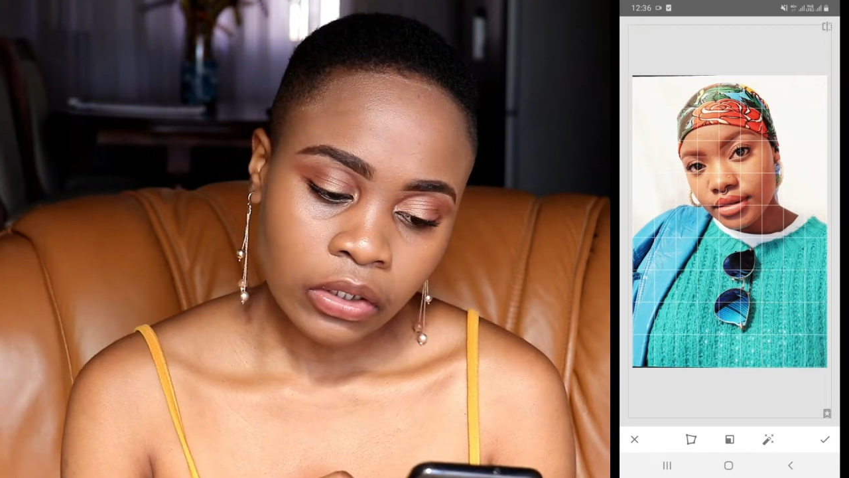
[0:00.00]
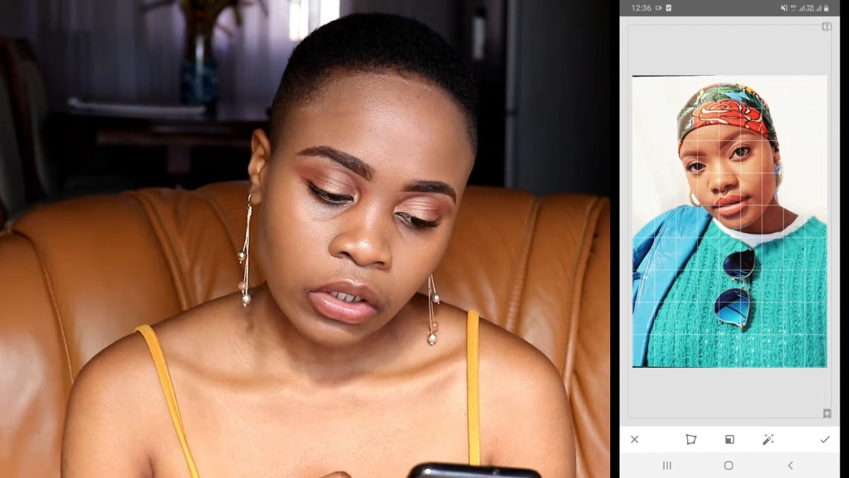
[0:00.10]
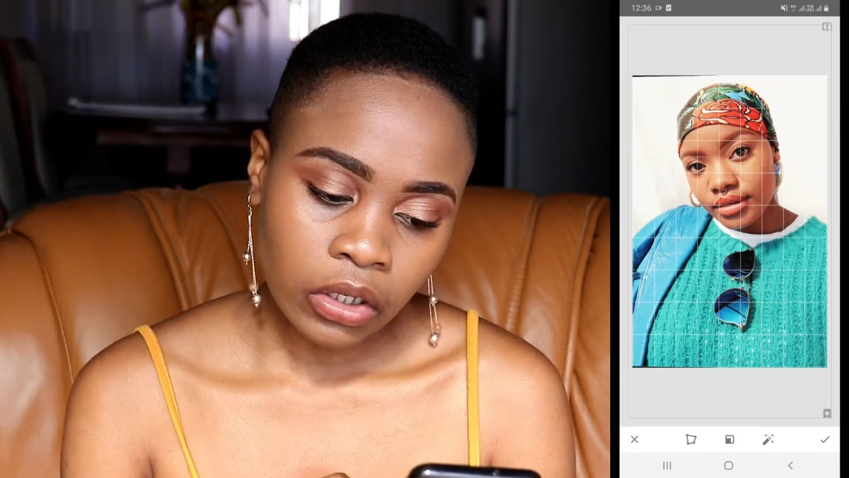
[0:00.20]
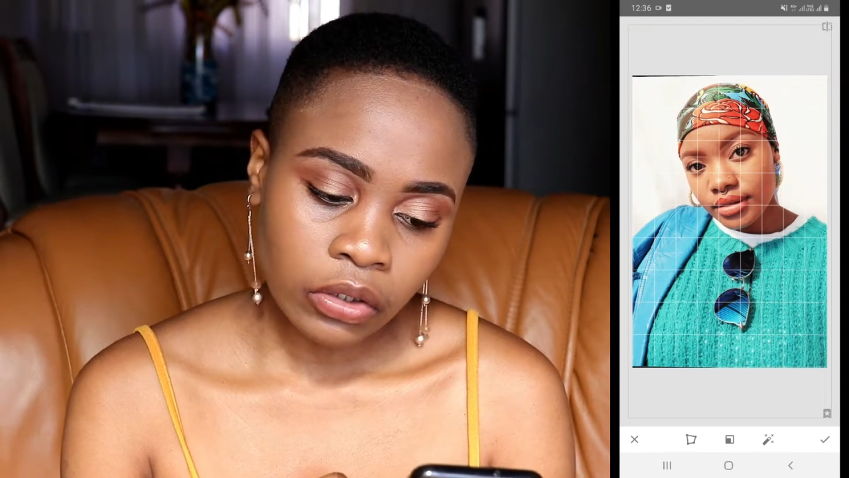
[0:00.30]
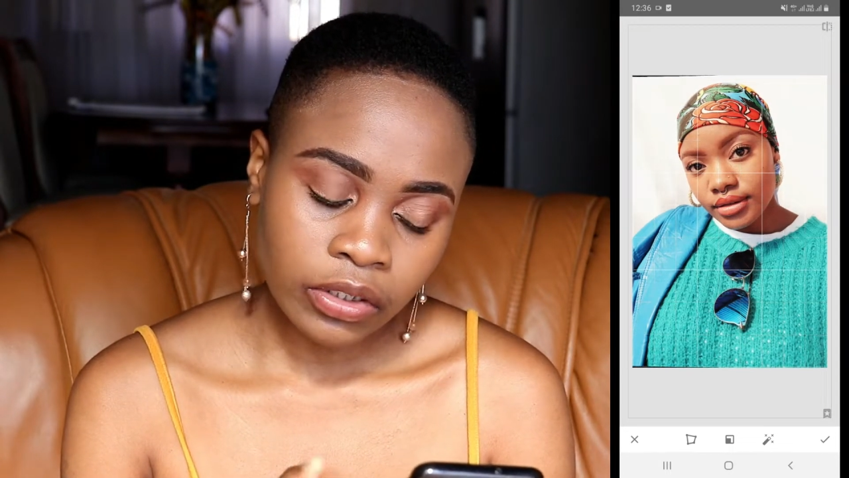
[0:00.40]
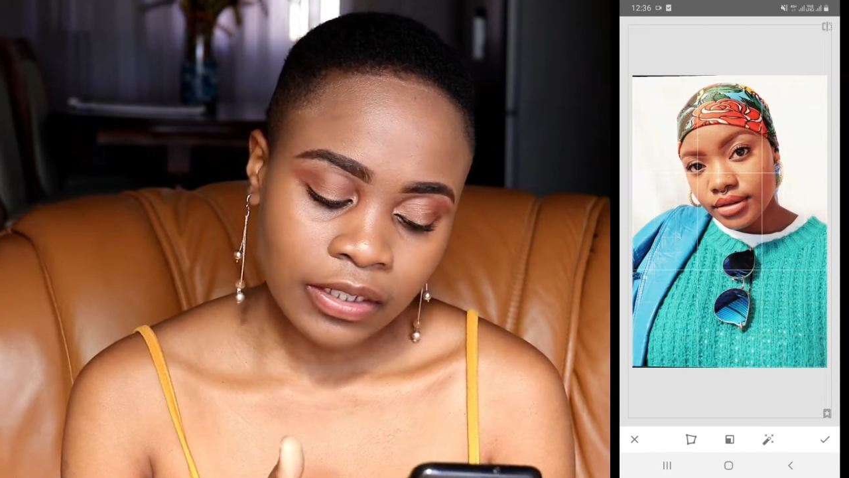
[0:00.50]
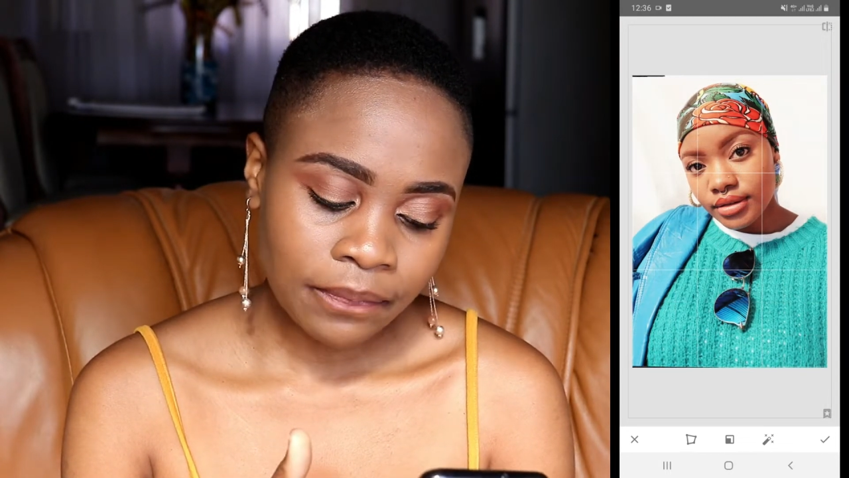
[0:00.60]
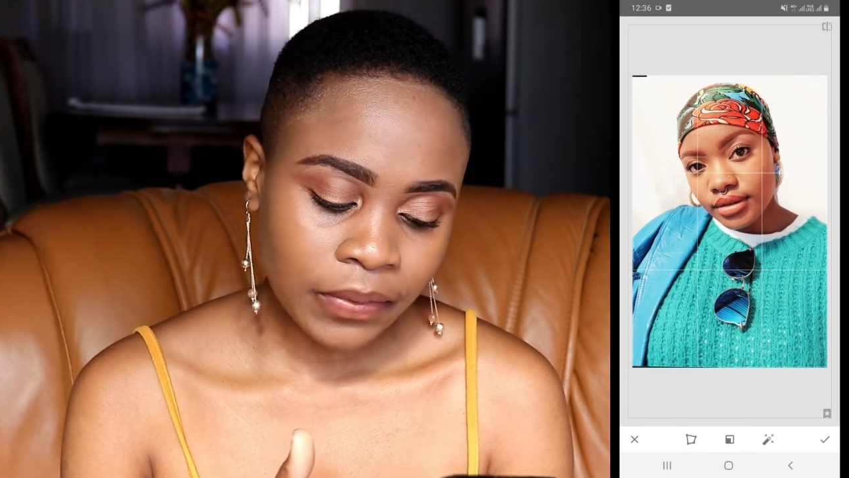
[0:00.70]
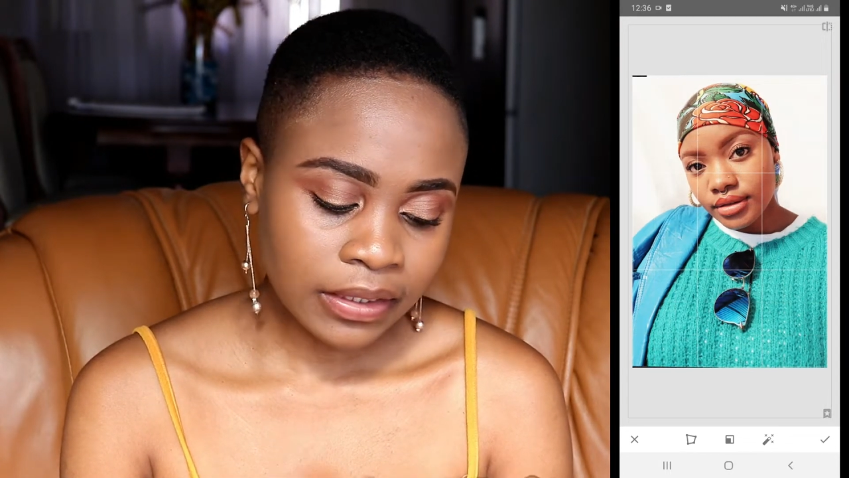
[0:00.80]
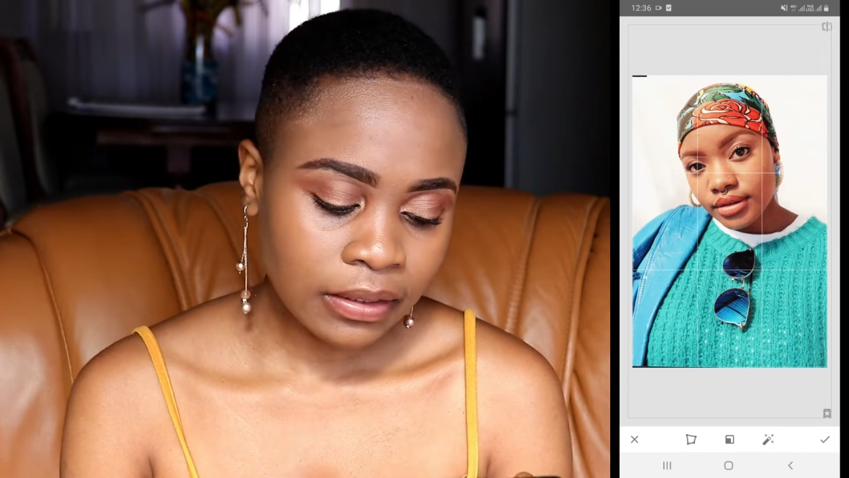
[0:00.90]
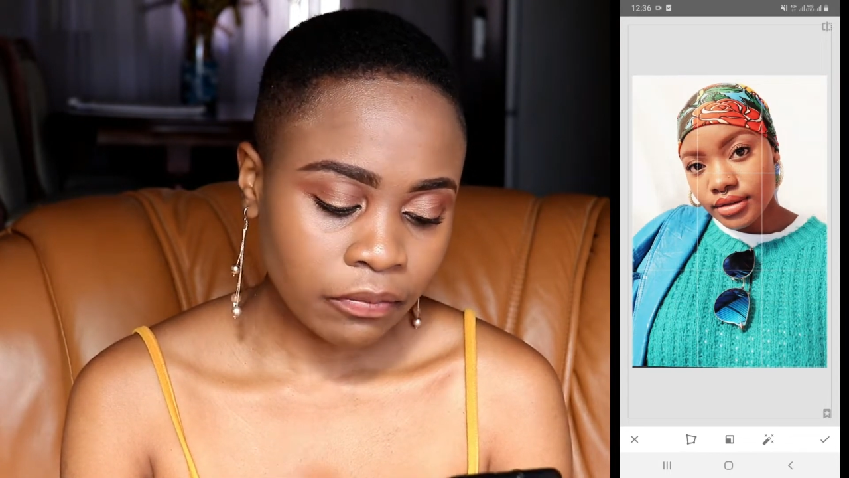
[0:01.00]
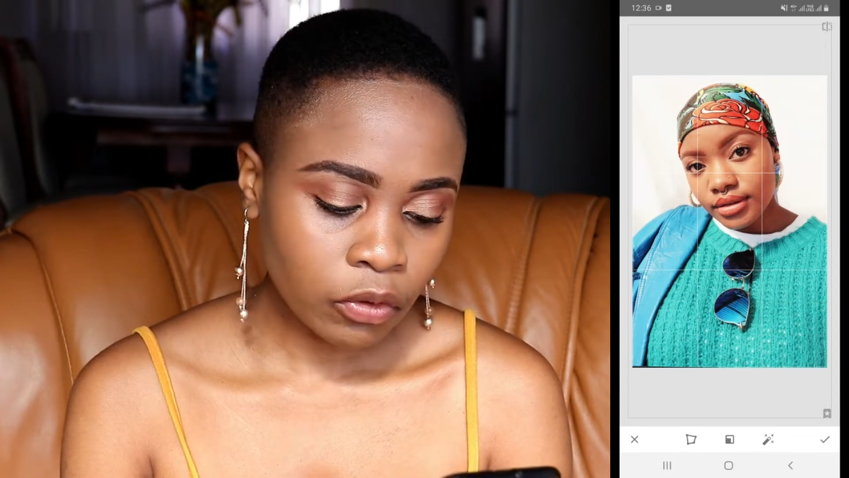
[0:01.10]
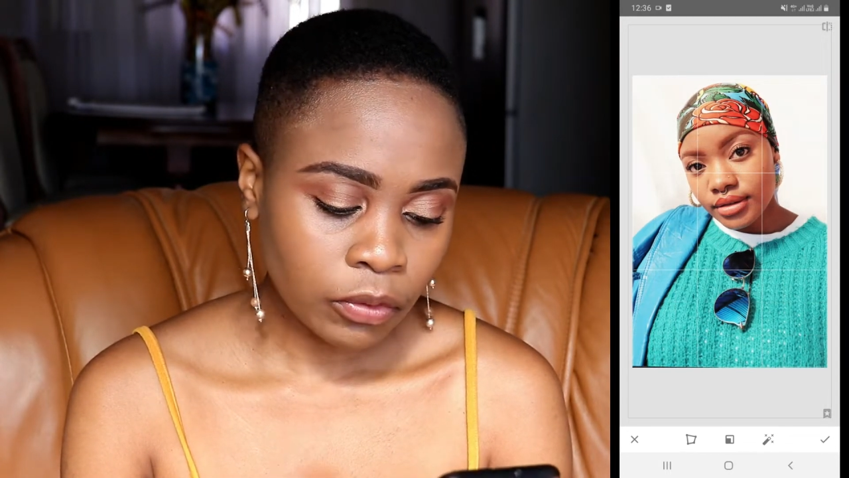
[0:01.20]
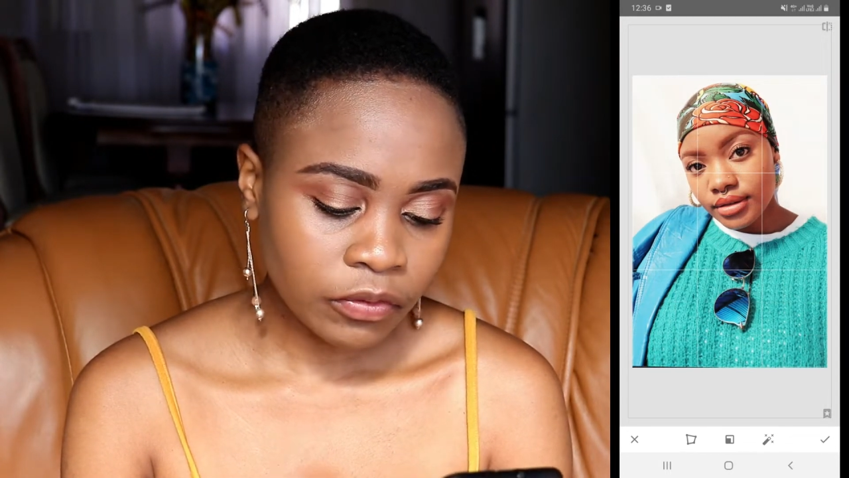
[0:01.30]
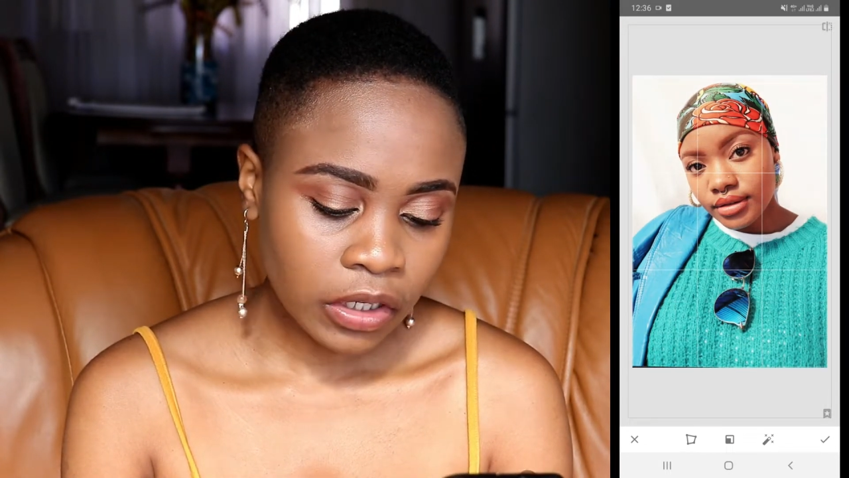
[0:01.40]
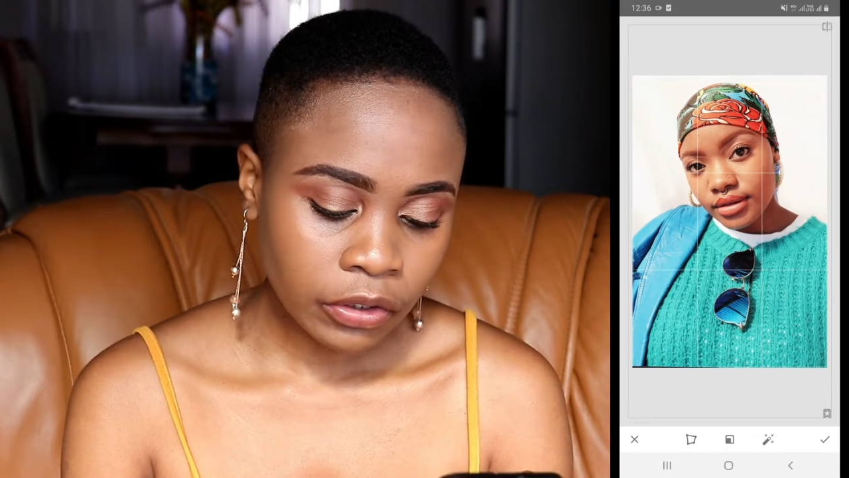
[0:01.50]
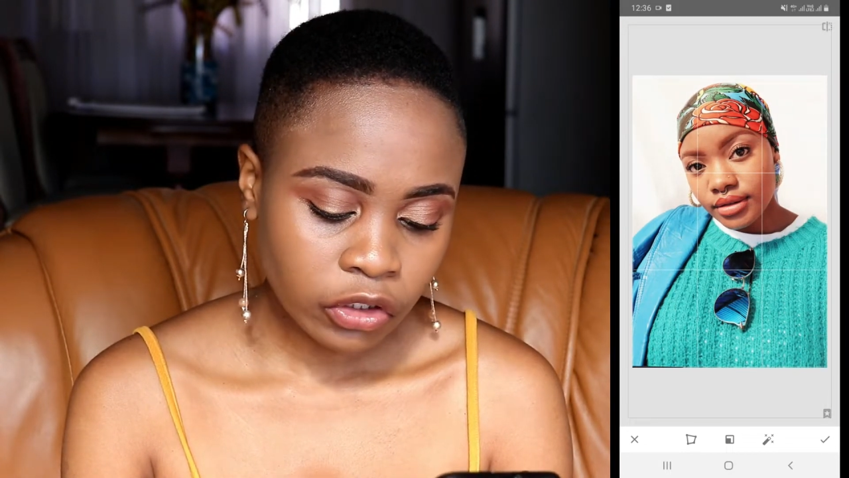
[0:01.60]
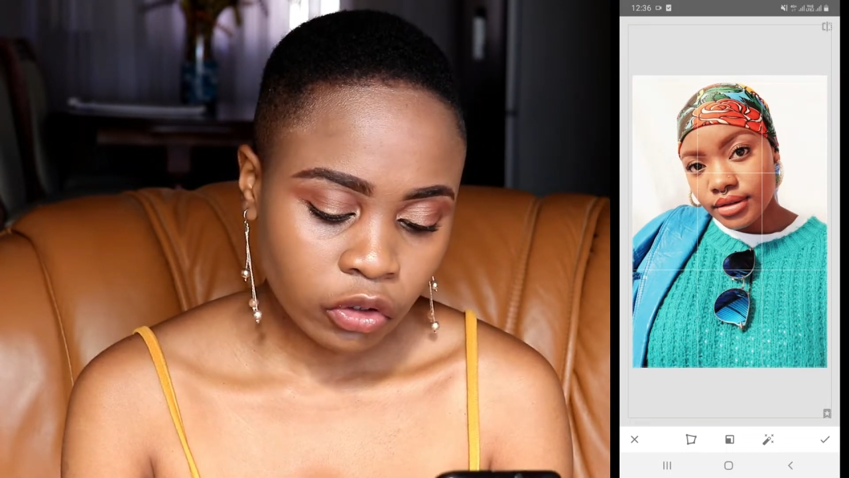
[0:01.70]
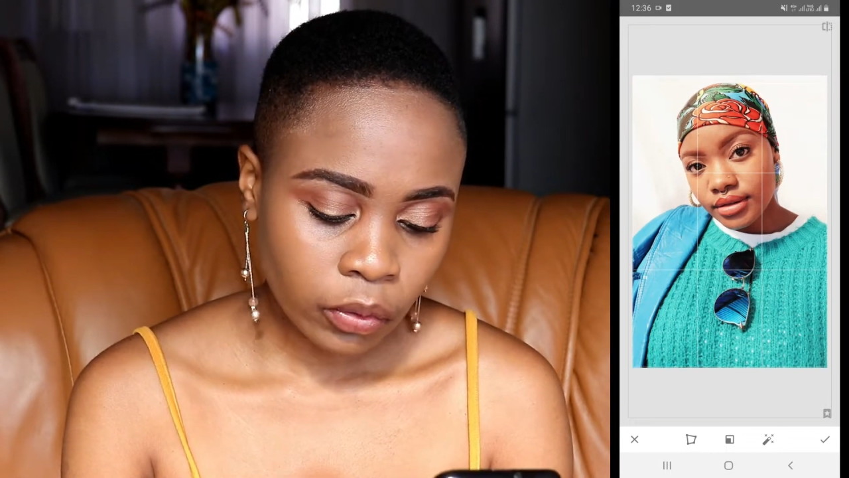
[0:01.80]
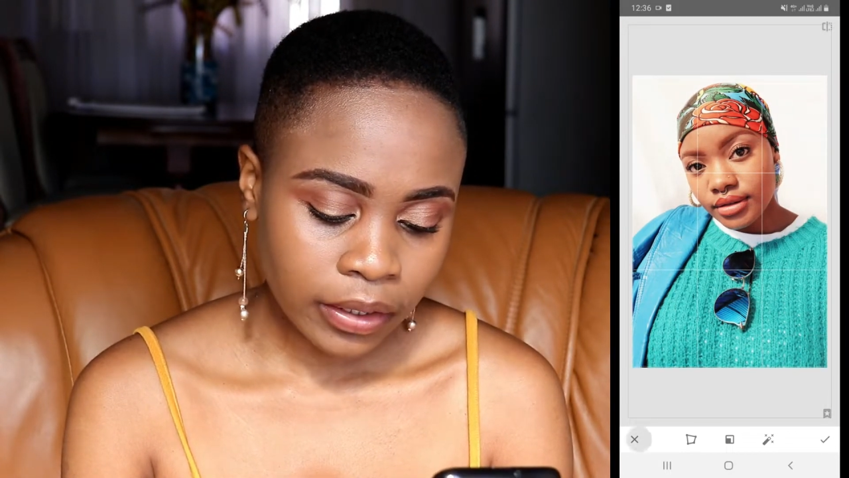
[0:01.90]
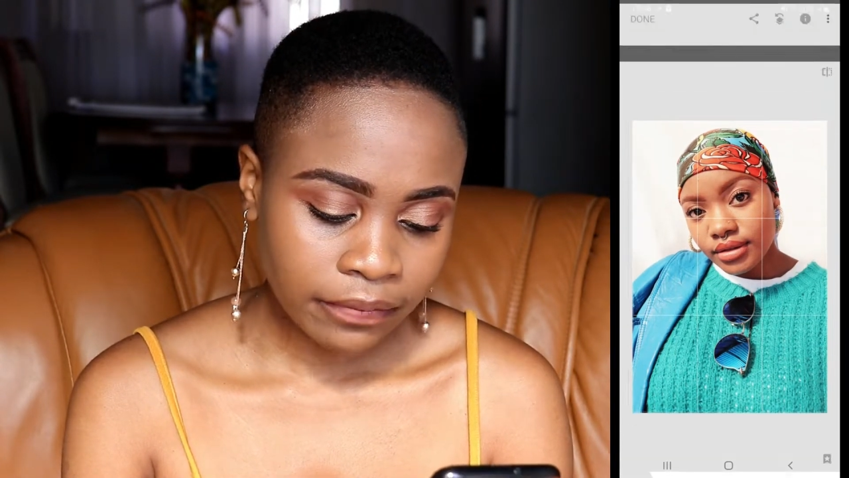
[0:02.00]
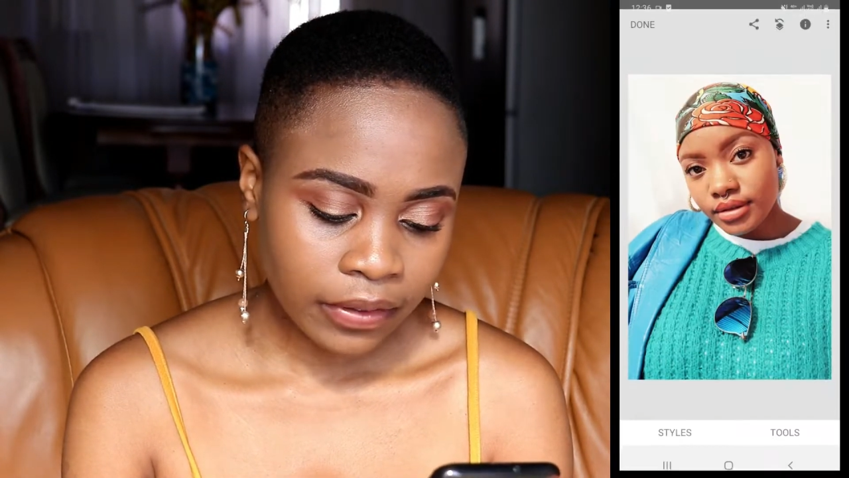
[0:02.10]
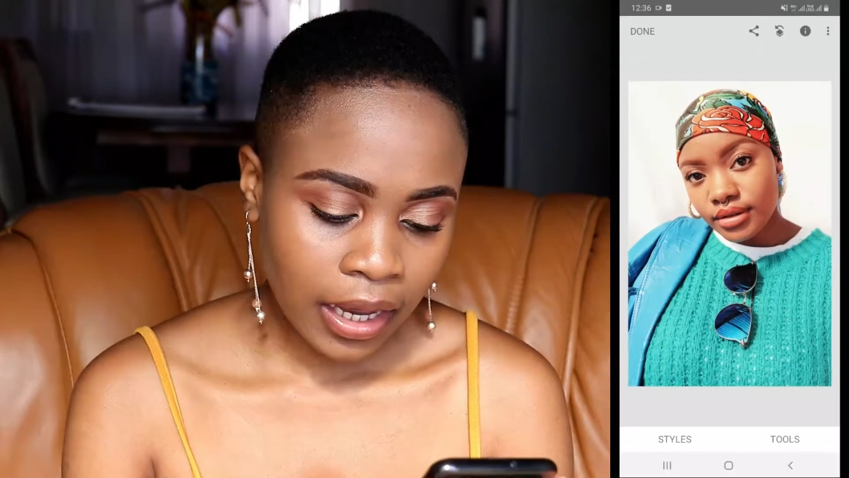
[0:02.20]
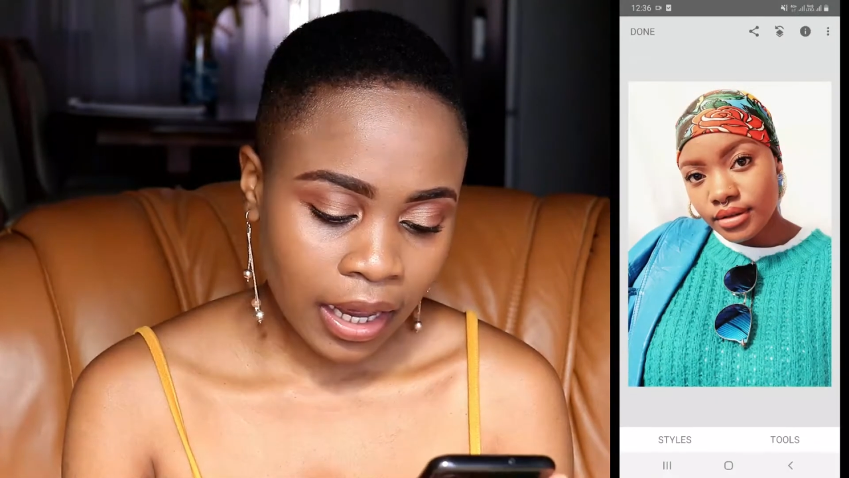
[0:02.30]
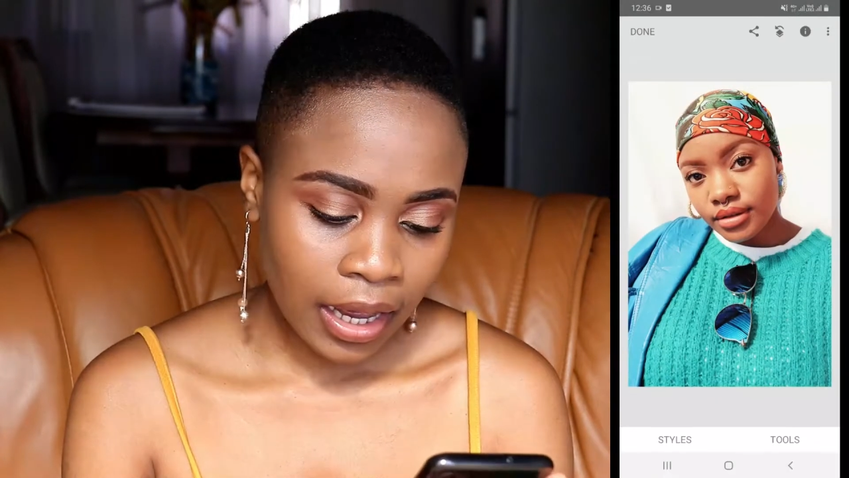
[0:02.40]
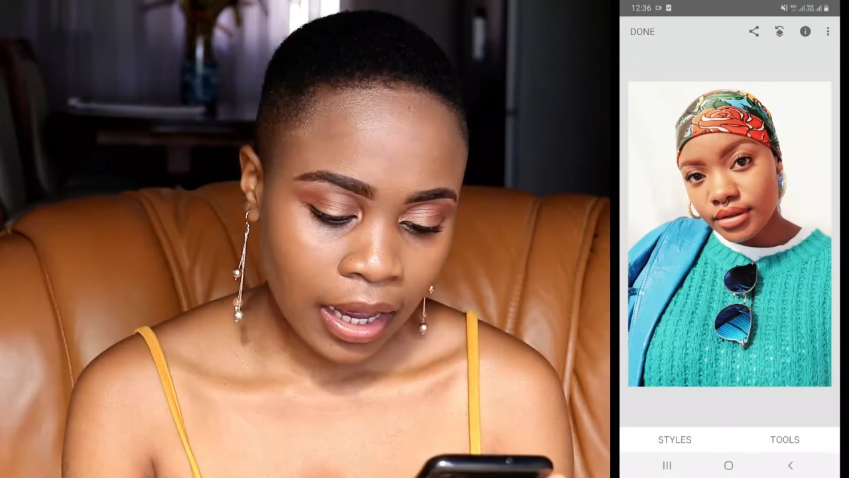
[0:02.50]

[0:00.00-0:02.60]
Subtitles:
you know, some form of direction or whatever.